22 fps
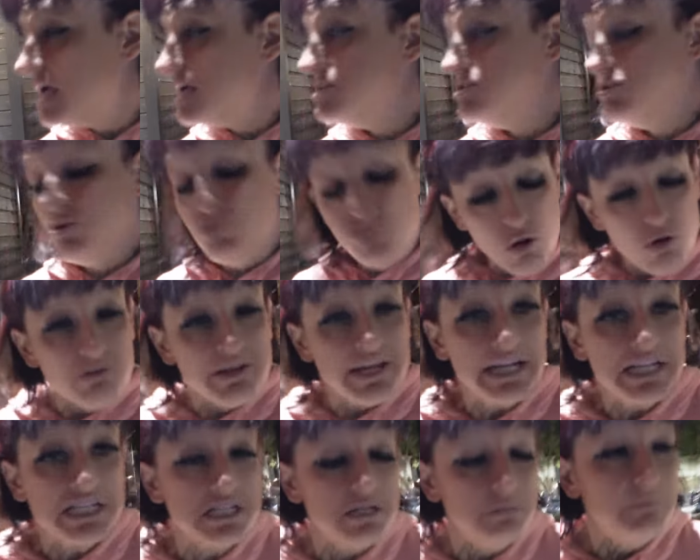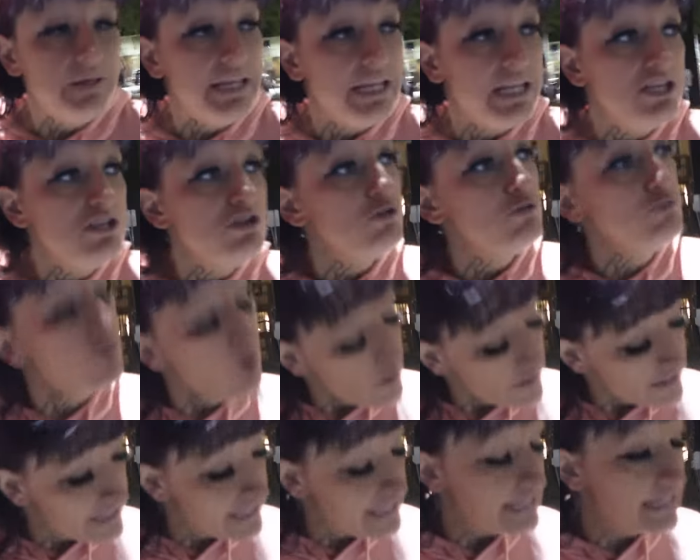you gonna catch chlamydia. You
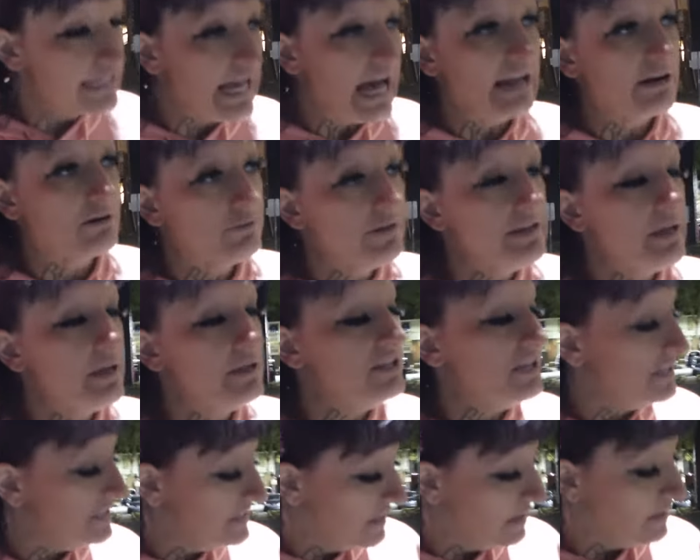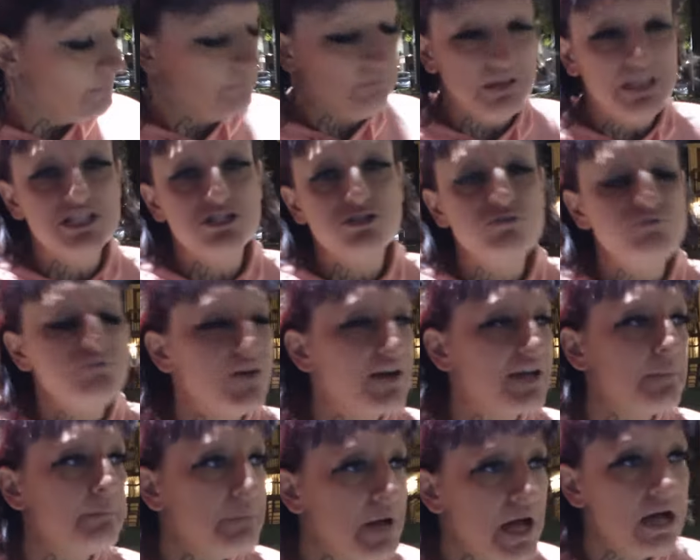gonna get gonorrhea, you dumb bitch. You
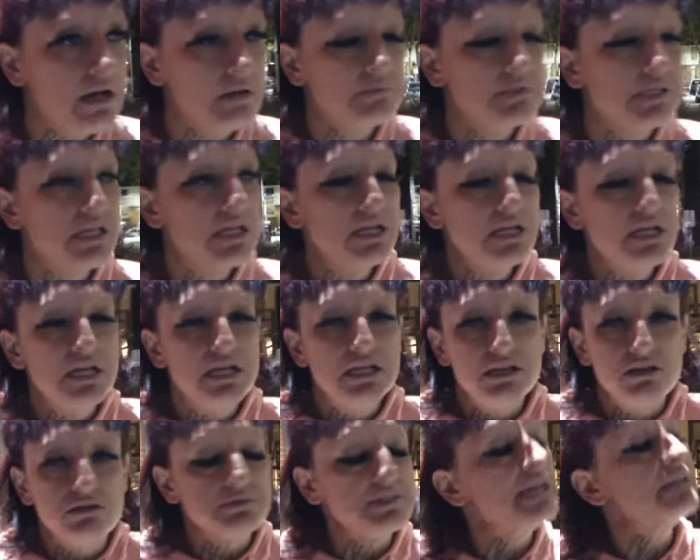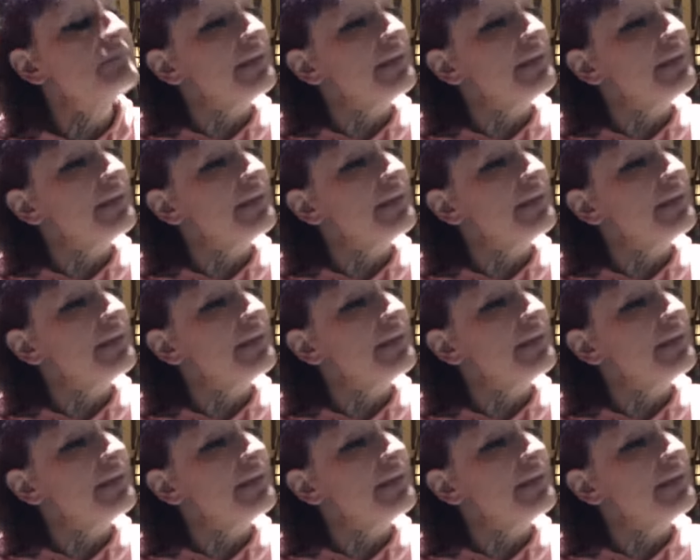fucking bums. You know what I'm saying?